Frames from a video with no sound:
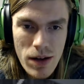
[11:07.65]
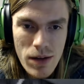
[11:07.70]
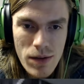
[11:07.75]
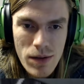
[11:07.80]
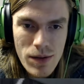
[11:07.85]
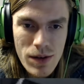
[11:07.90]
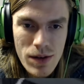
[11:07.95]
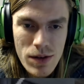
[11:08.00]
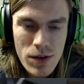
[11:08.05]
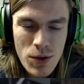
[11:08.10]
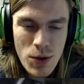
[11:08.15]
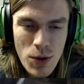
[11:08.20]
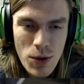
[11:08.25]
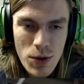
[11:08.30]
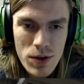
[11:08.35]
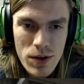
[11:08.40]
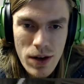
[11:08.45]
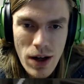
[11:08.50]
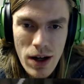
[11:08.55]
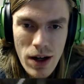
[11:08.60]
of
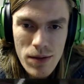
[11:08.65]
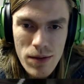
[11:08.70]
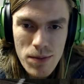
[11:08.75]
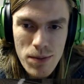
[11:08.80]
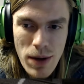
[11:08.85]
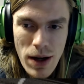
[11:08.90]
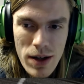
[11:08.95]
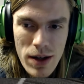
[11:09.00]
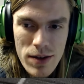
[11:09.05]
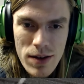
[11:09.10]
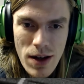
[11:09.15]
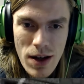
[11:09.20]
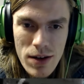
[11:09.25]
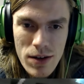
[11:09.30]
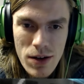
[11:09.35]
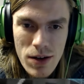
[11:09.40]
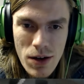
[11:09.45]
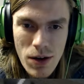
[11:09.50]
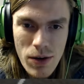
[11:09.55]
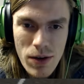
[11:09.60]
course not past that,
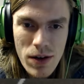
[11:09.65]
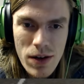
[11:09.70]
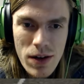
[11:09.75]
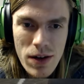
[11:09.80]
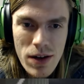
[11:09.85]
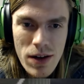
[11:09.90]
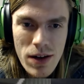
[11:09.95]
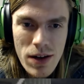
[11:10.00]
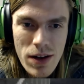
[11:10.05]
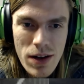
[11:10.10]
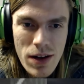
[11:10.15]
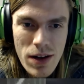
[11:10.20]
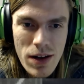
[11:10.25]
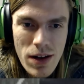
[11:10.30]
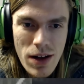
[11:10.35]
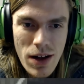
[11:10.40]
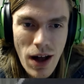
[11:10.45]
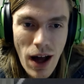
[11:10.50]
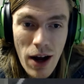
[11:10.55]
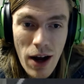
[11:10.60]
though.
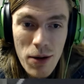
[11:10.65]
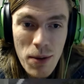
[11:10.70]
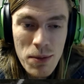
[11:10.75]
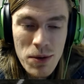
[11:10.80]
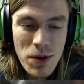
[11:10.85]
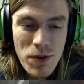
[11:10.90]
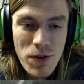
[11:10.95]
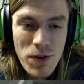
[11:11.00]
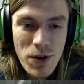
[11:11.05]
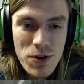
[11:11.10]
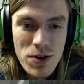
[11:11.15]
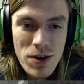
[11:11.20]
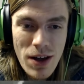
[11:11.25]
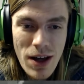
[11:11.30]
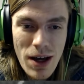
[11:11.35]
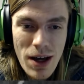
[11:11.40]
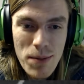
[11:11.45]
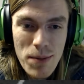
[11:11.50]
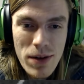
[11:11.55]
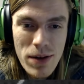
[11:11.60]
I remember the first lap.